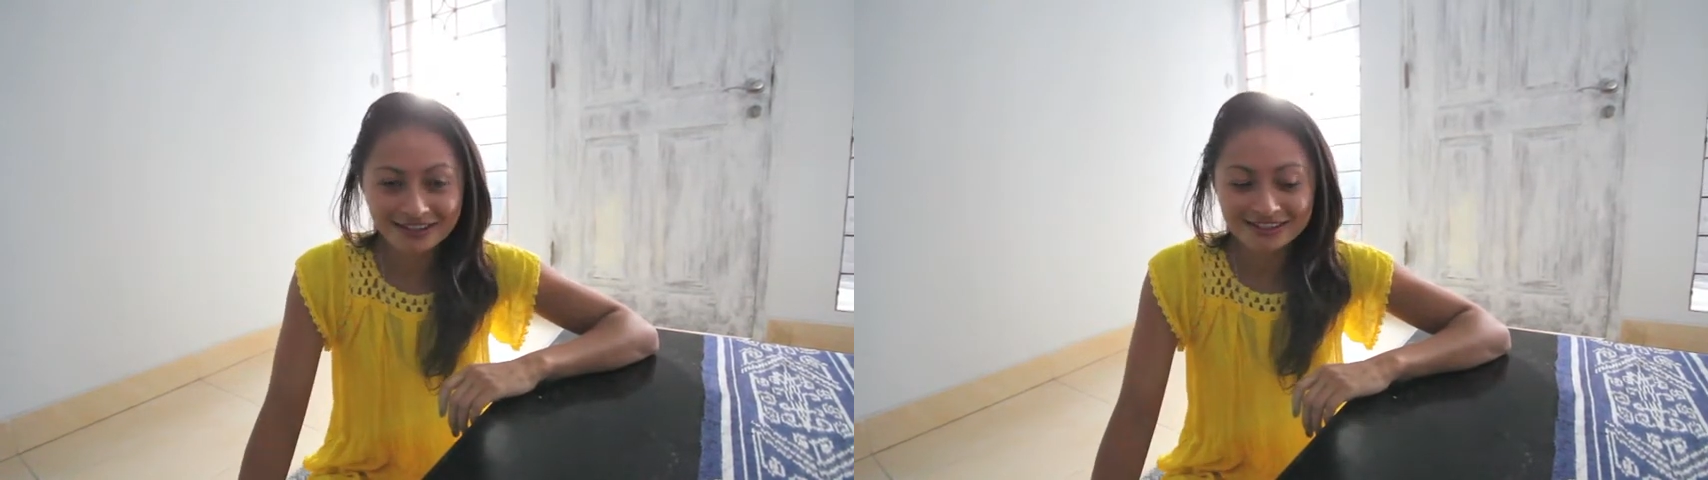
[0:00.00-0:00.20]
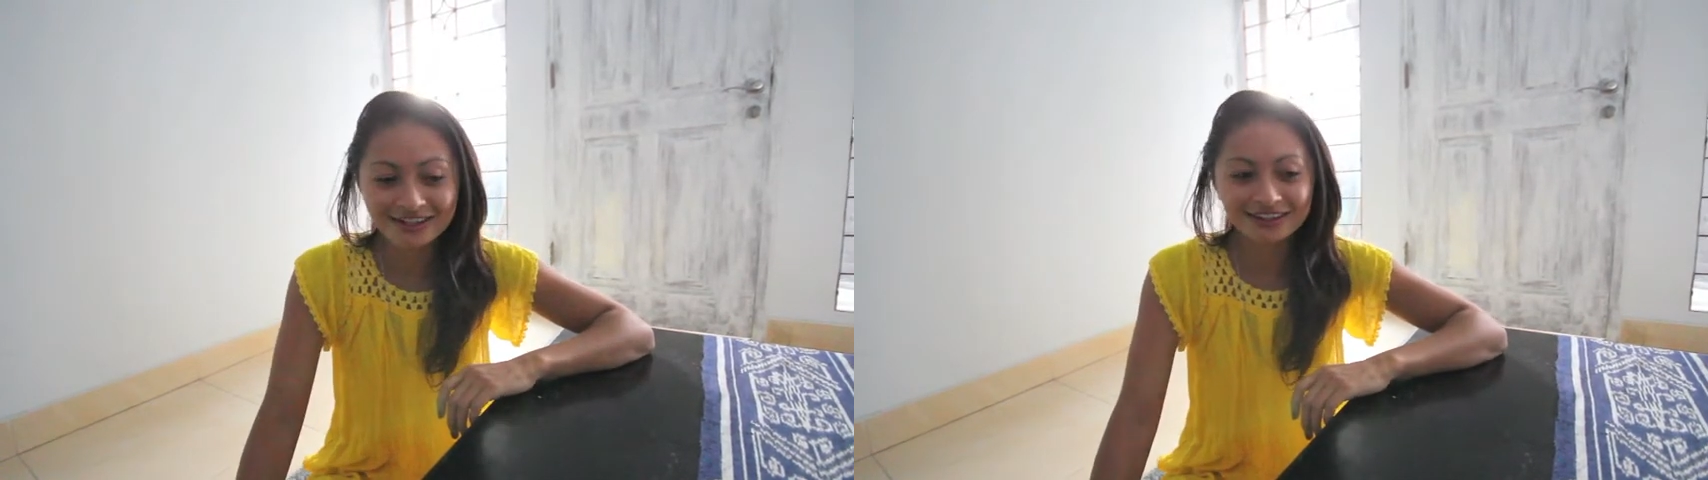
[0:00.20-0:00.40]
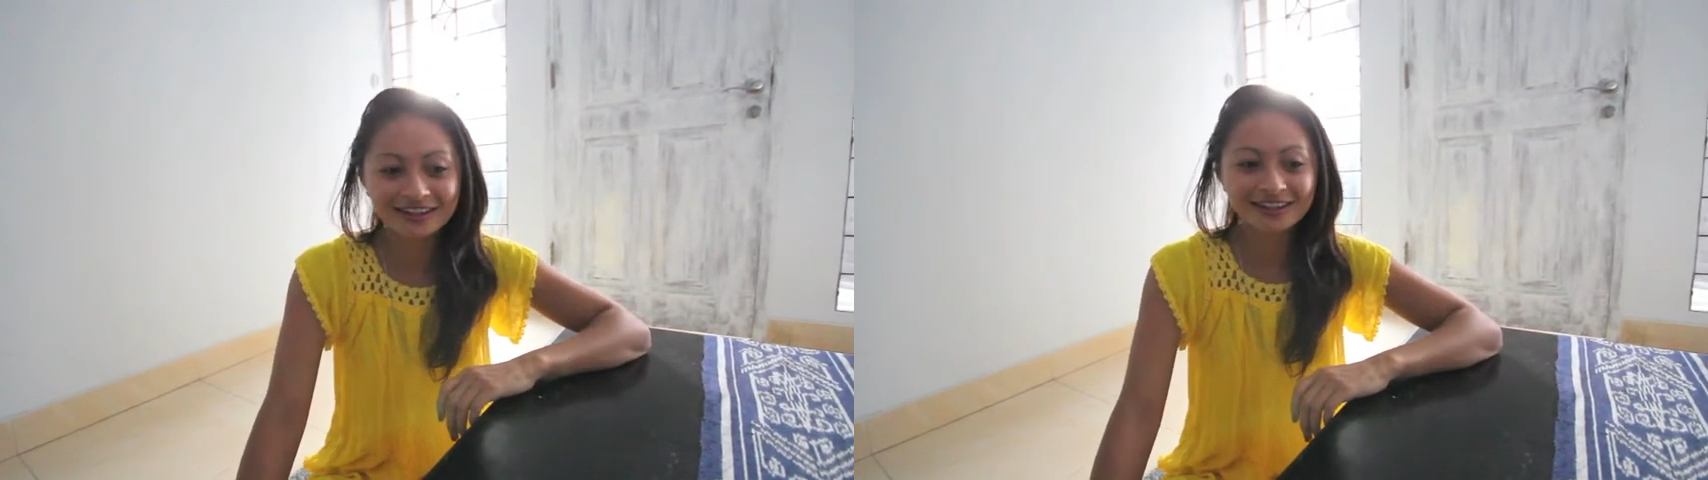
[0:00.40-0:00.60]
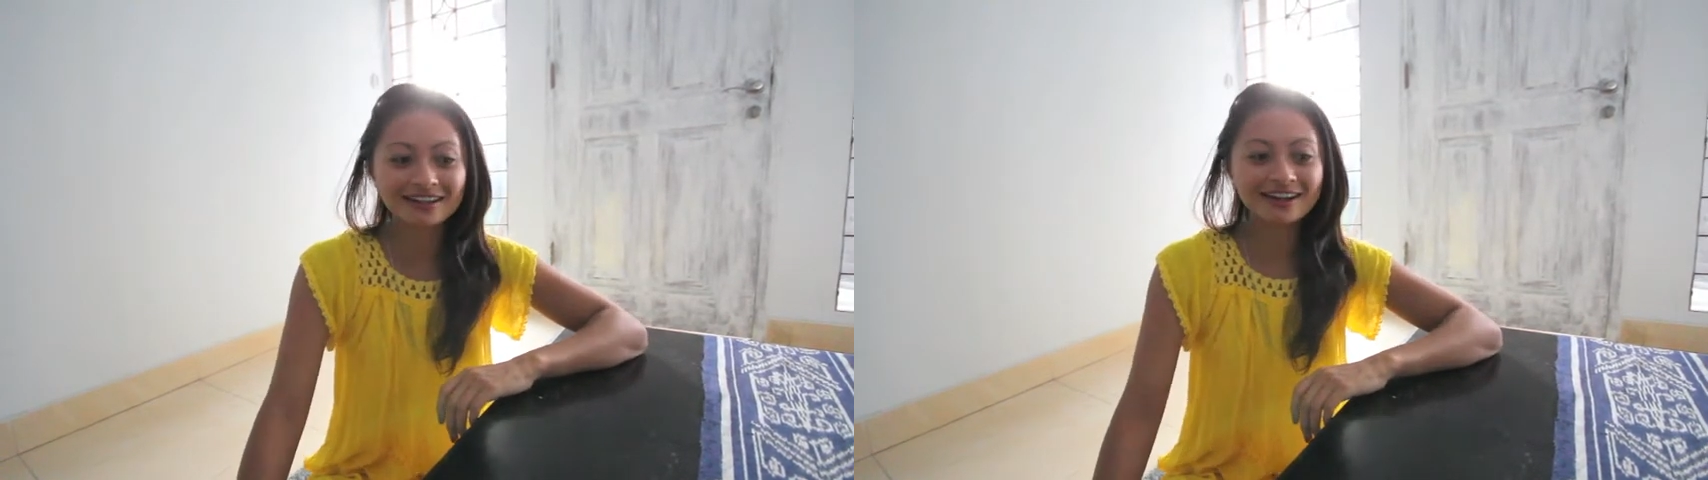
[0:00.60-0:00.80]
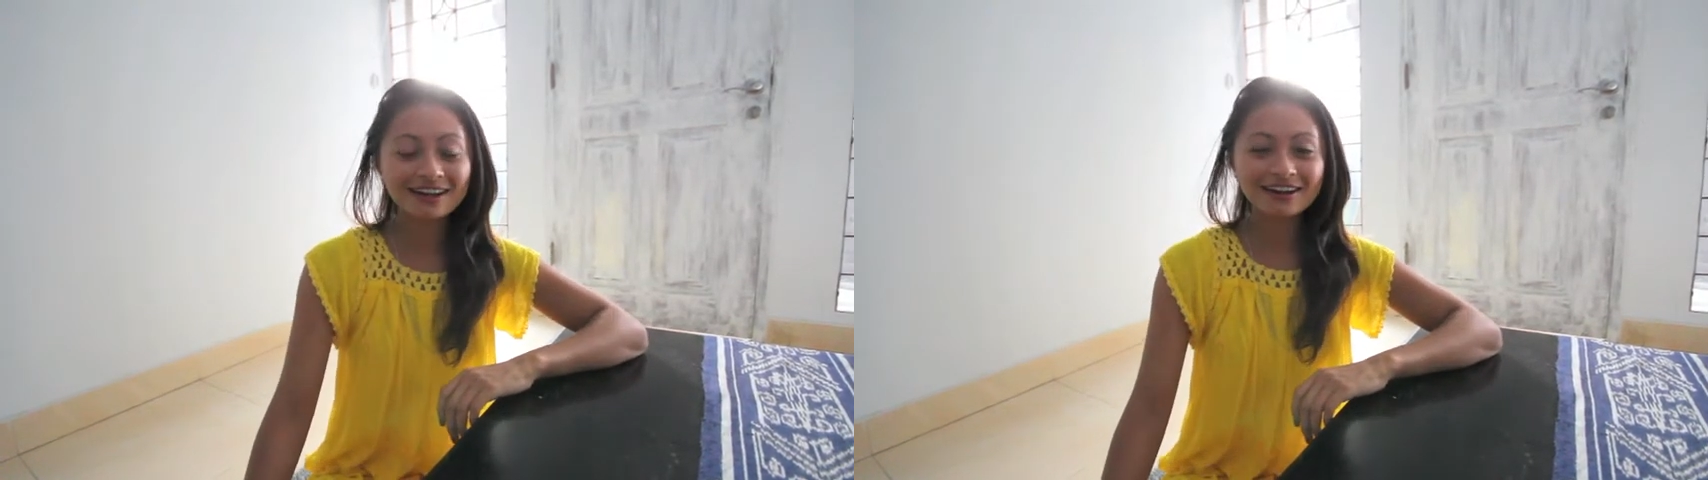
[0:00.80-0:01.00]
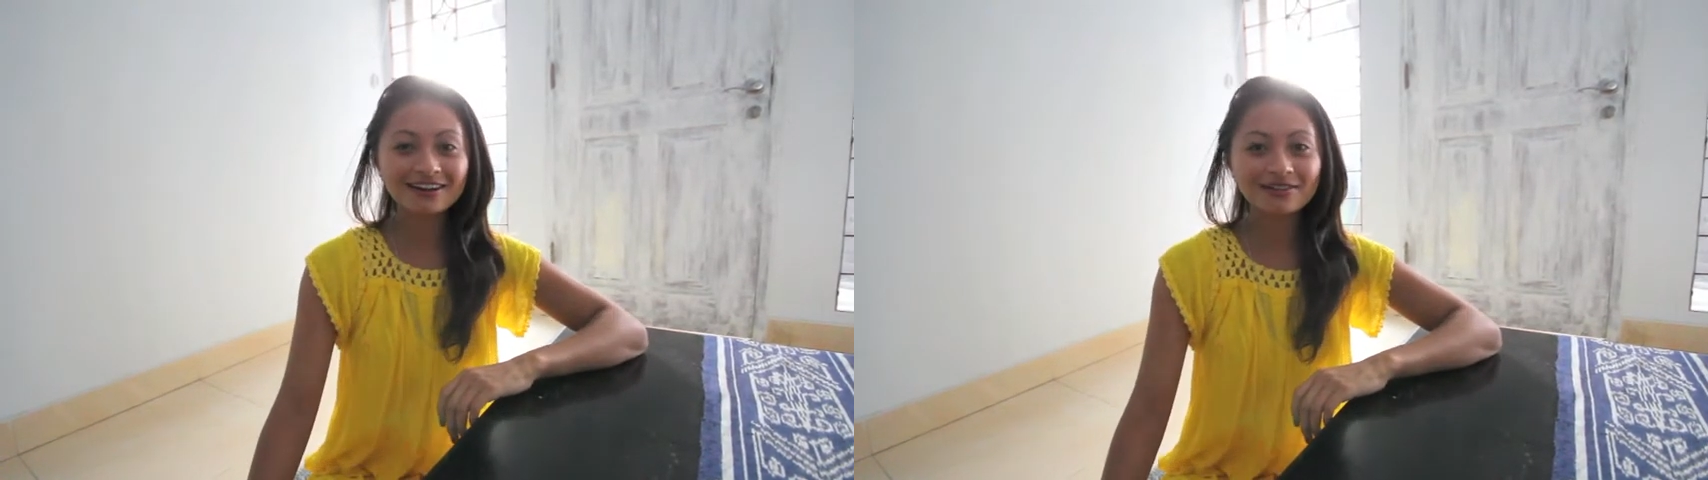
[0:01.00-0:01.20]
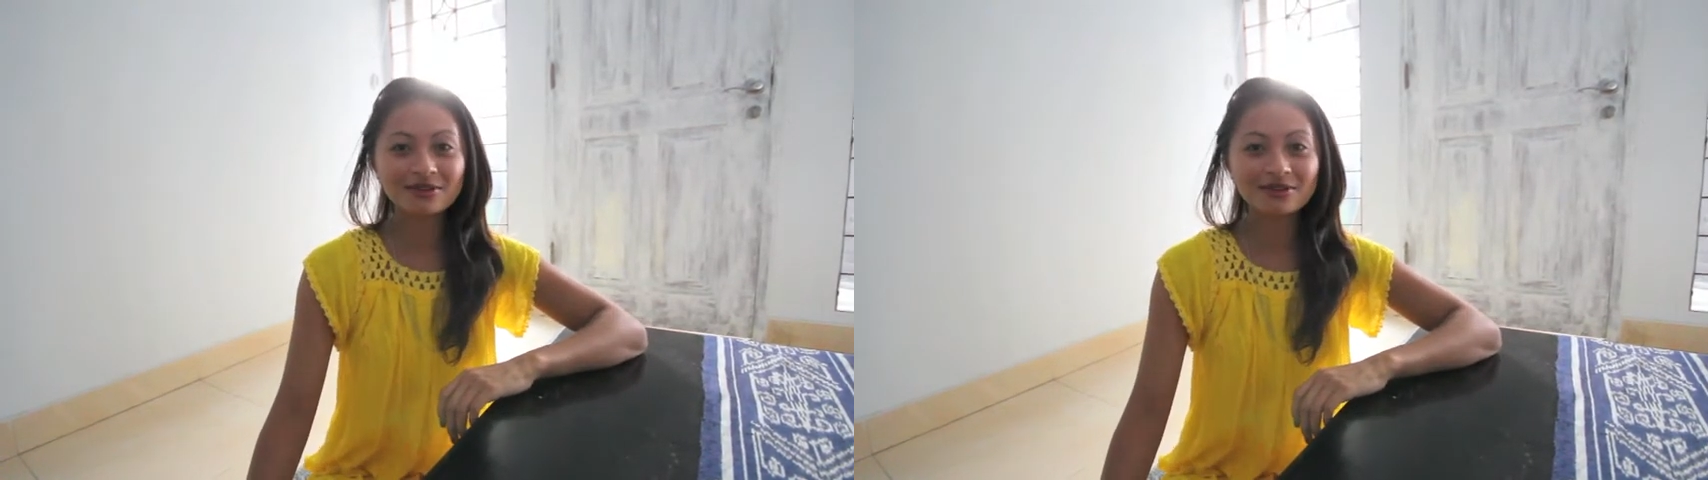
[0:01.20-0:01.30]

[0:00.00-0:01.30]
It's not like, oh,